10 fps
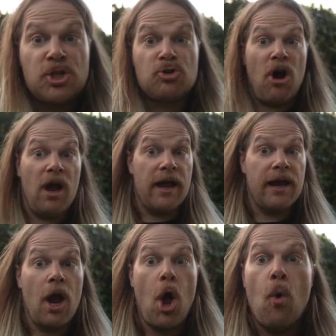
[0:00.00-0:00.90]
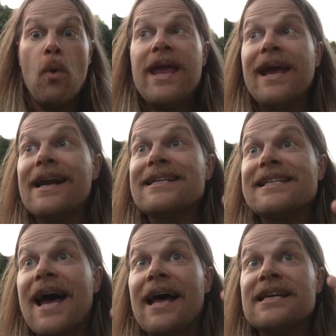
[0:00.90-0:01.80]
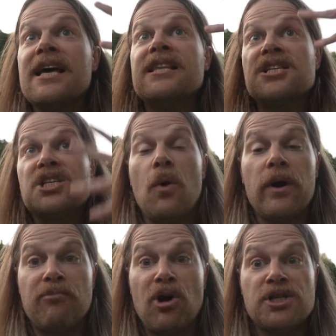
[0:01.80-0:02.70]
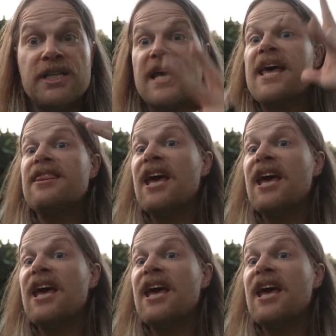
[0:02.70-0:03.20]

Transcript: drying, we are going to start the sewing process. The